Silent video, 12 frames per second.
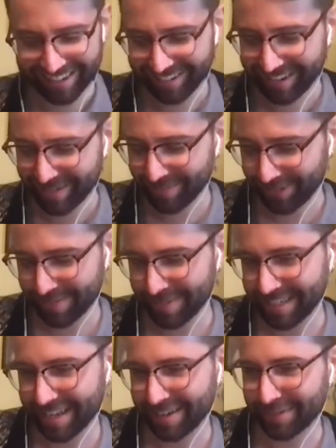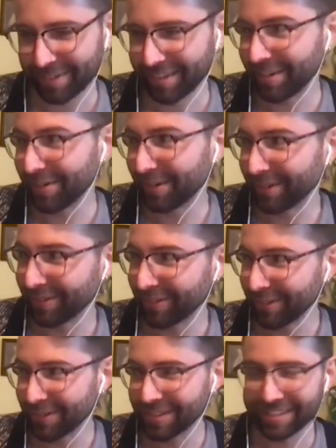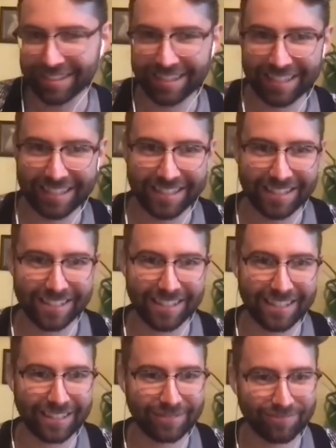you. I'm from a town with no Whole Foods, and it's uh,